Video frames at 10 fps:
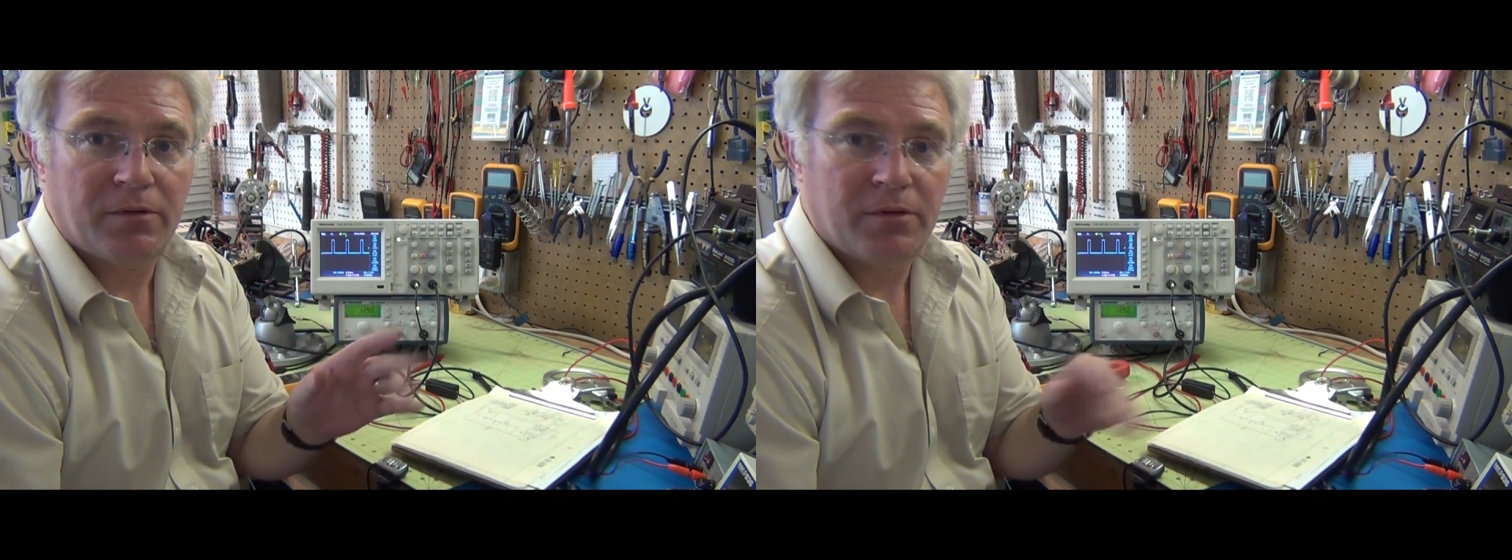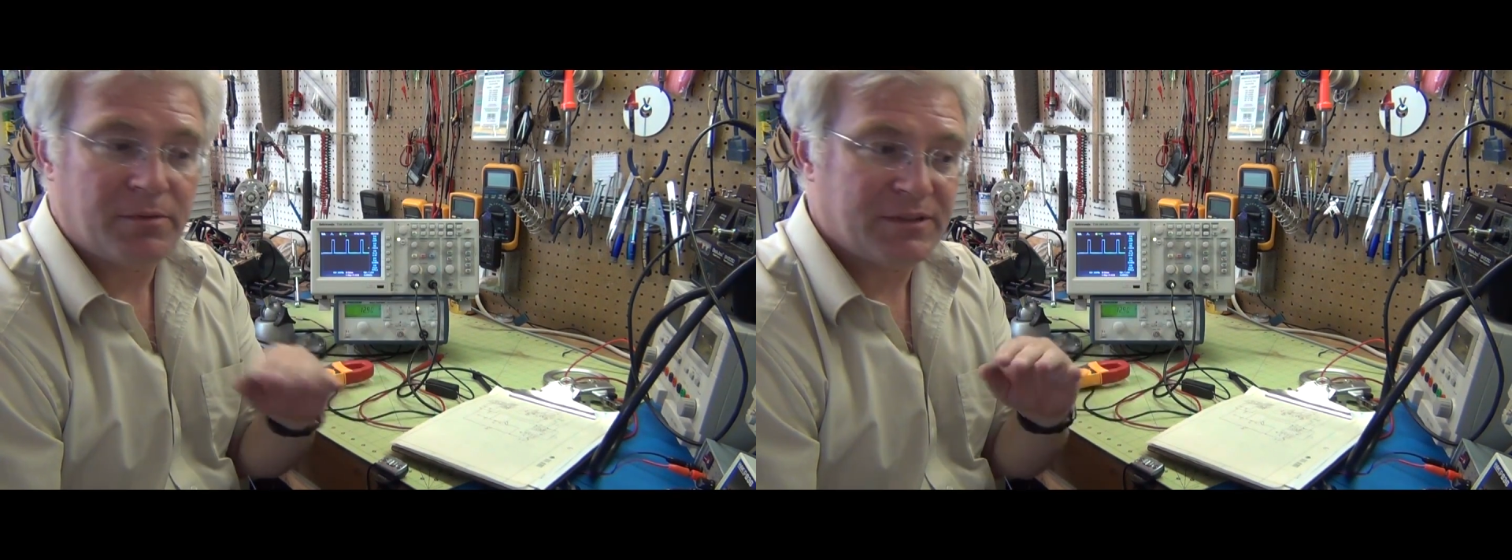
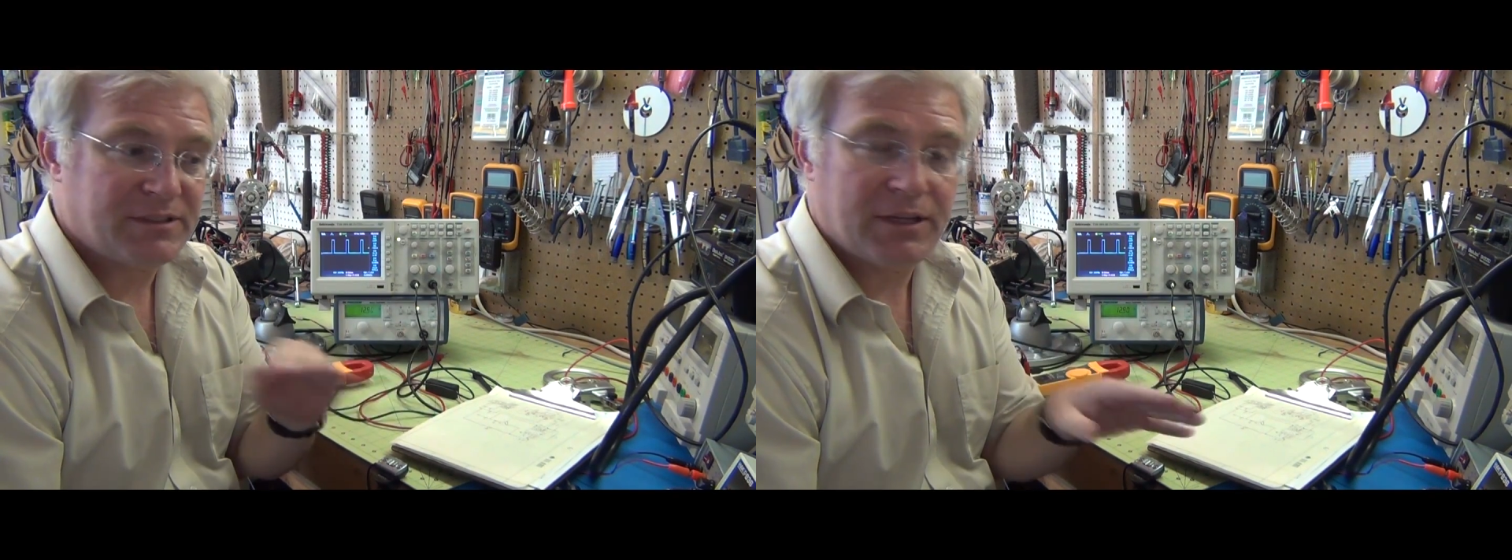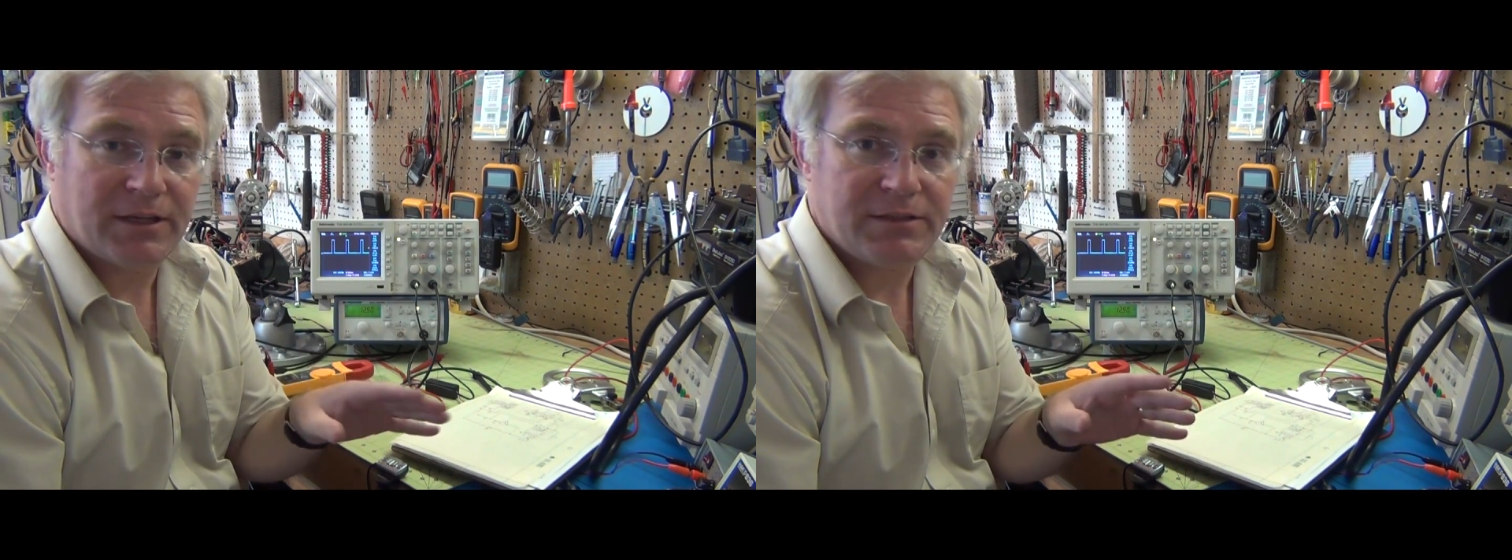I'm going to
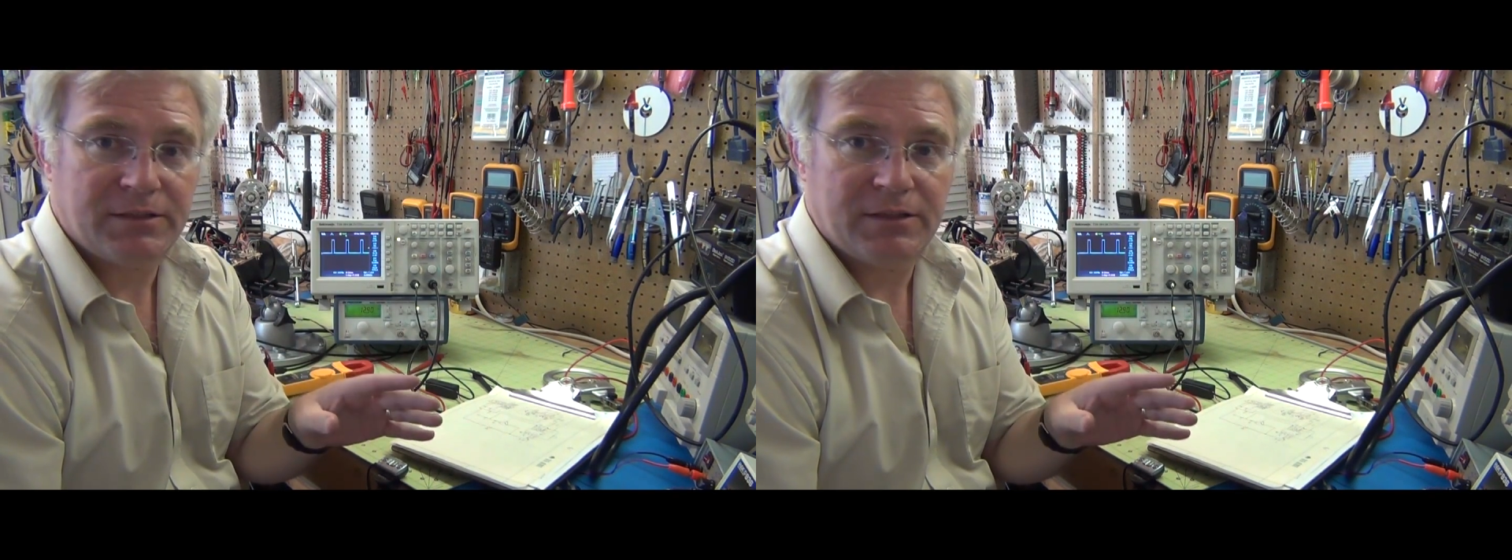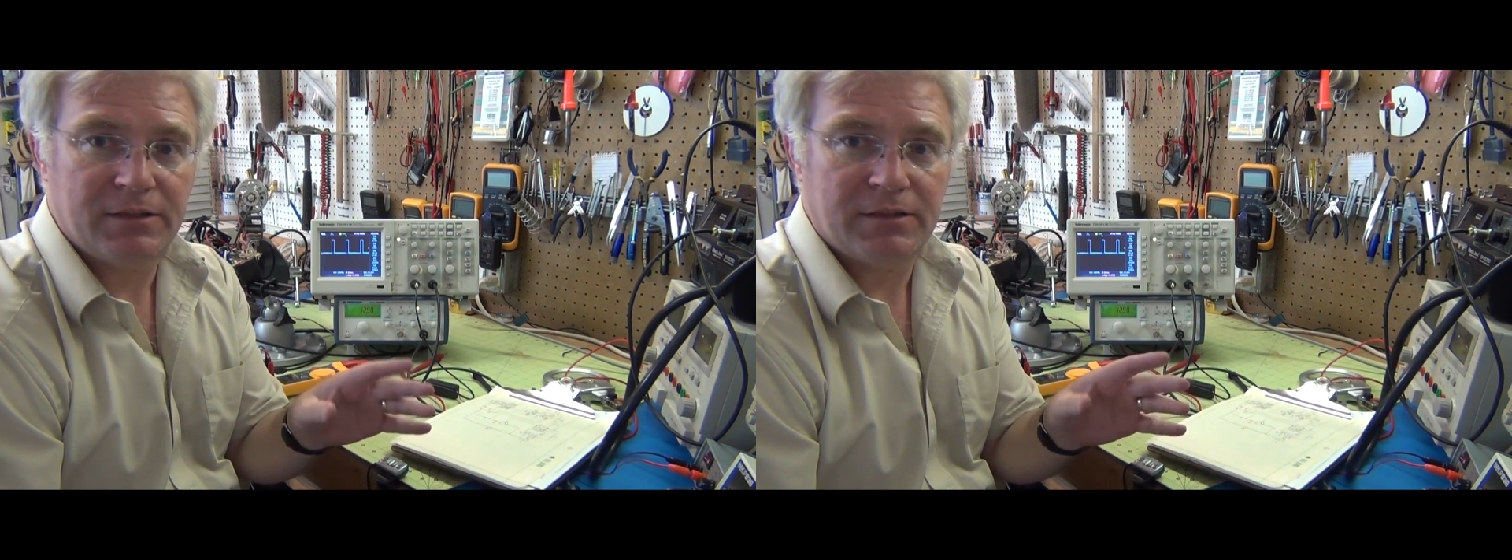
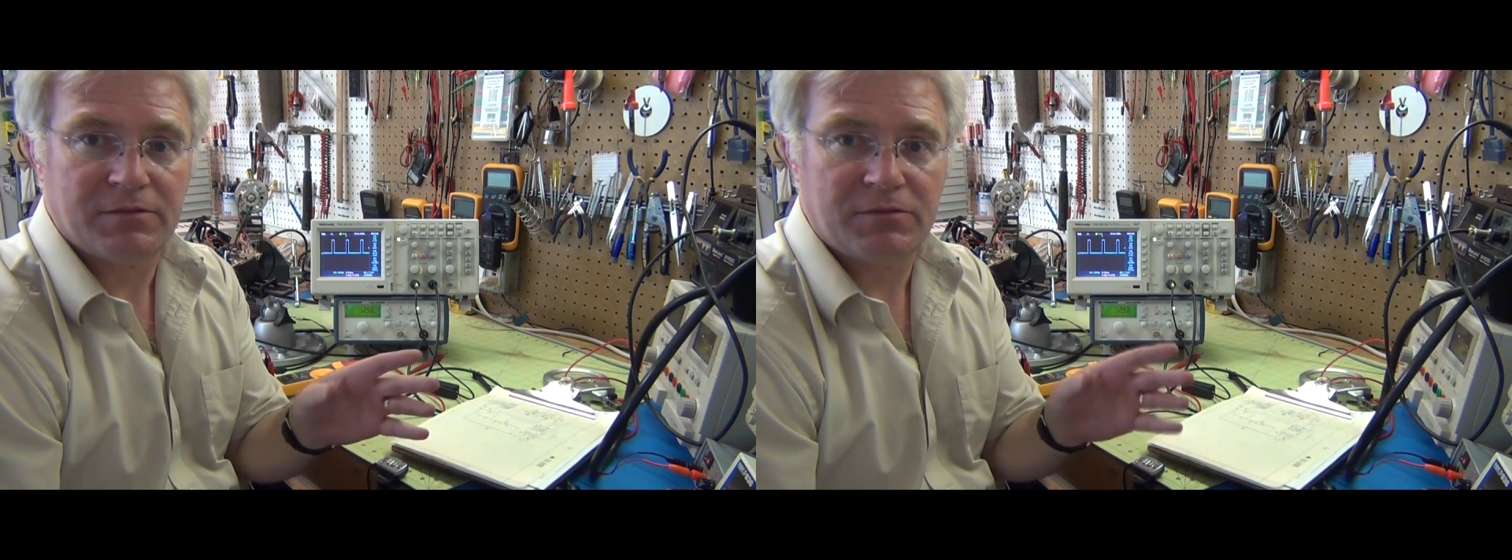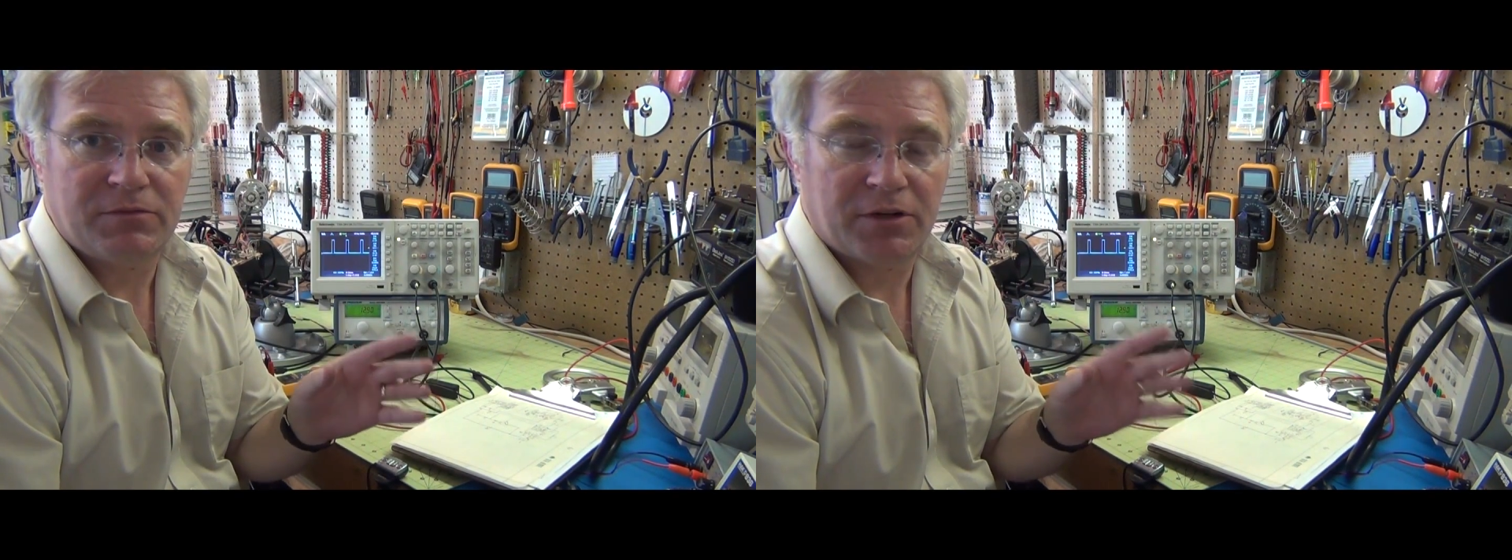test it in
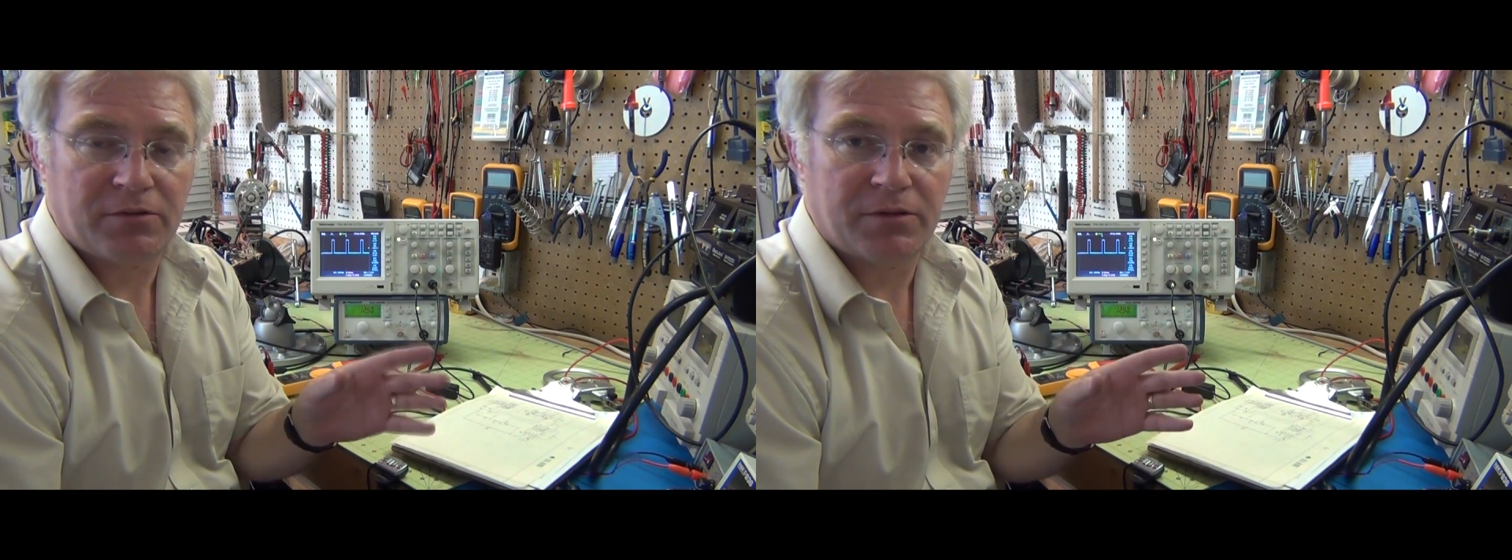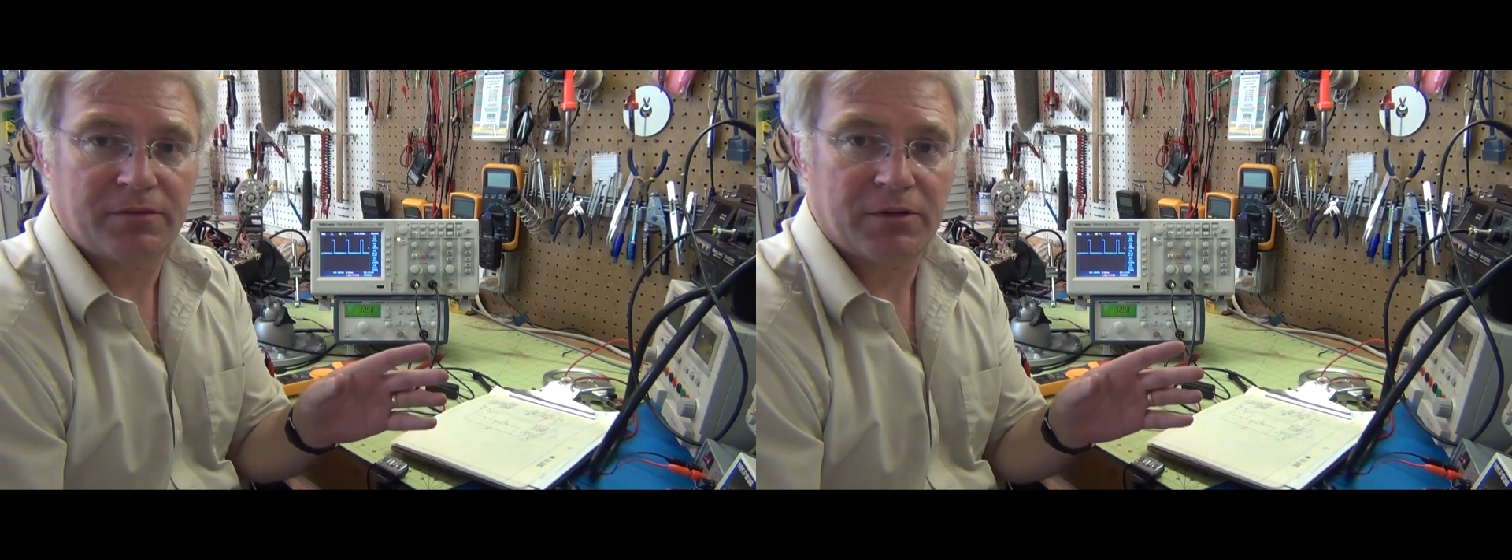its
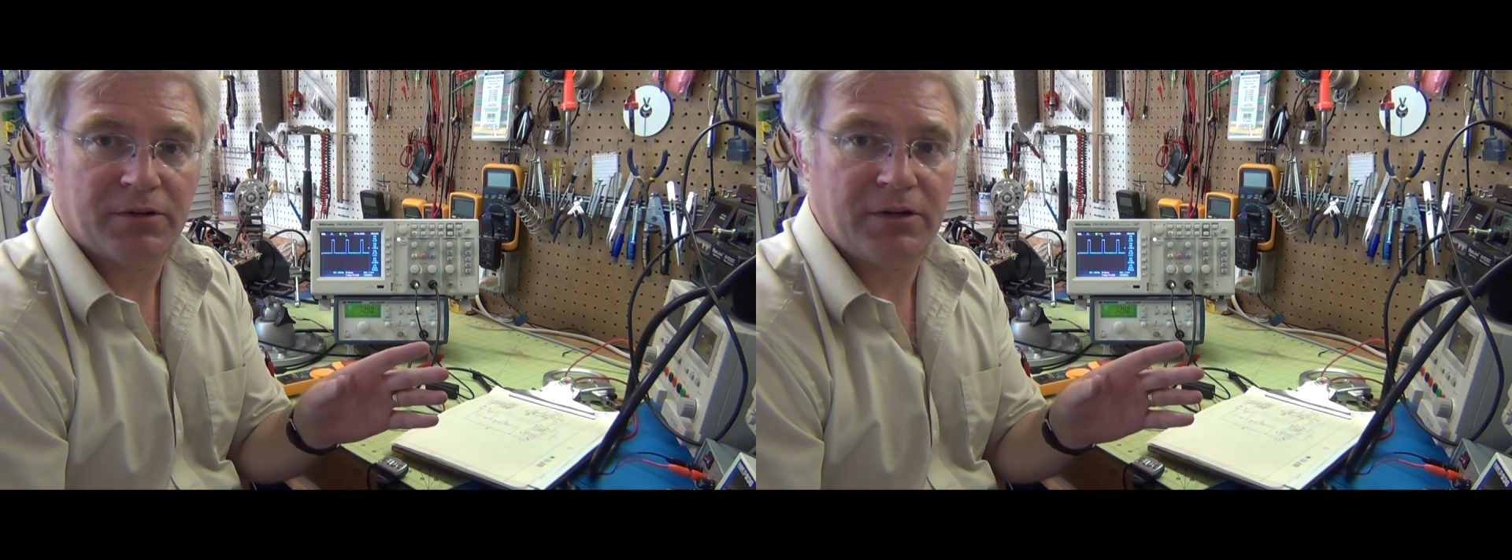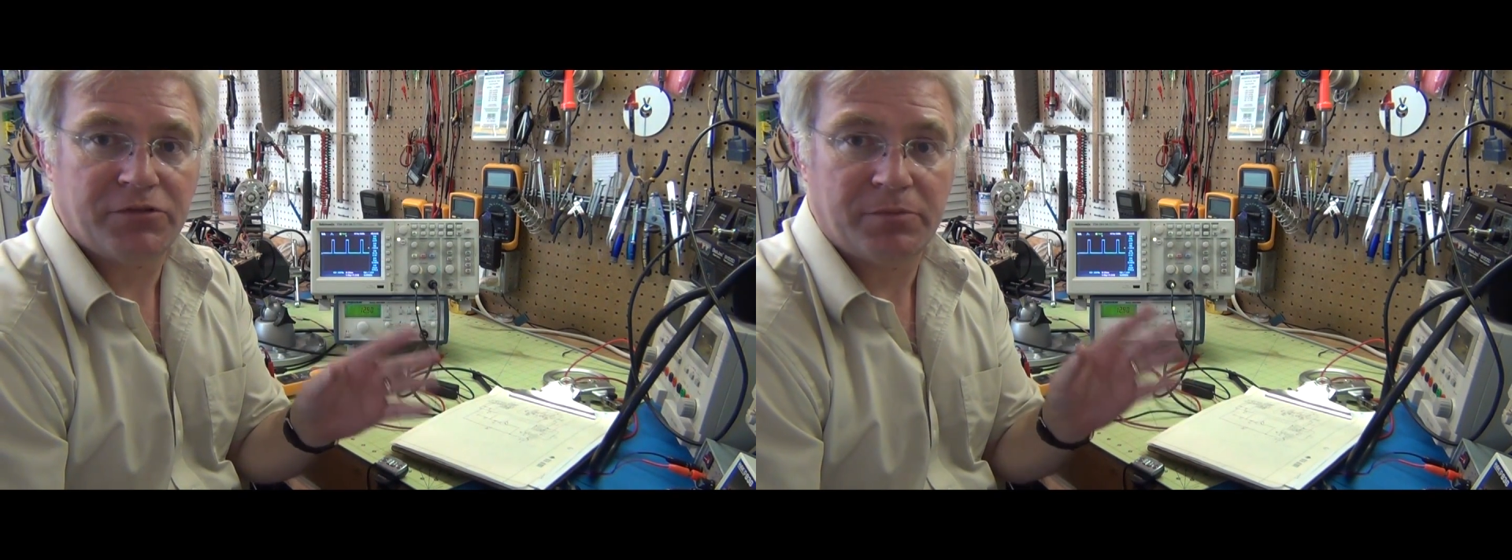general
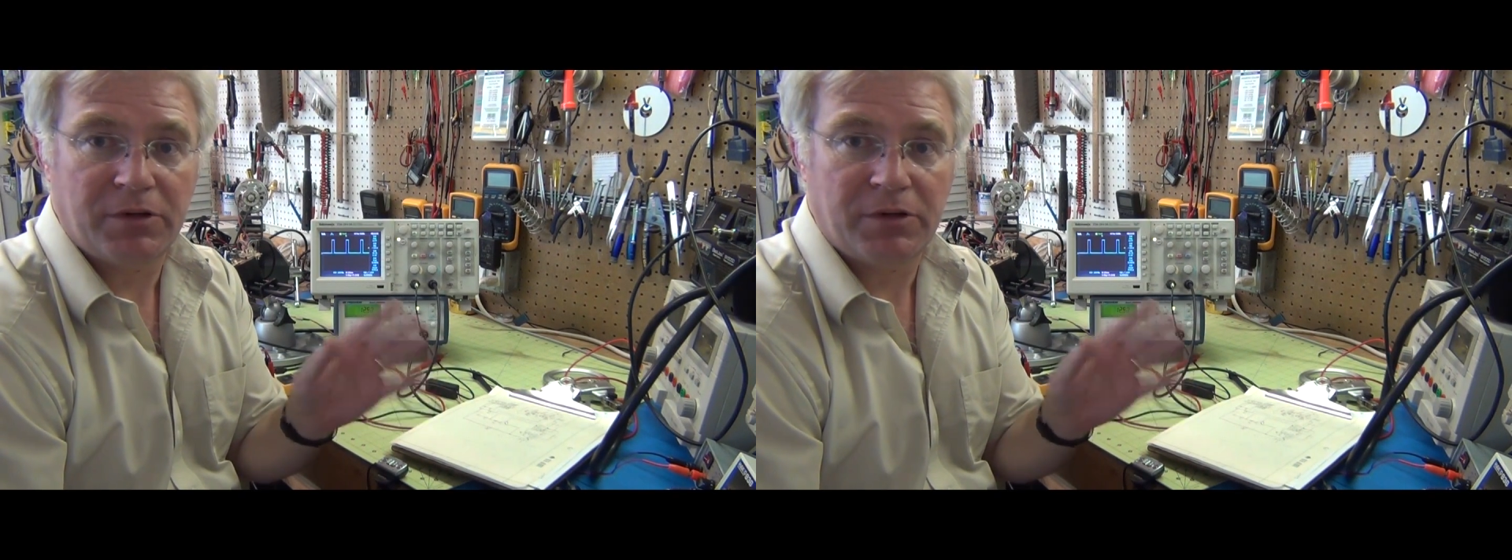configuration,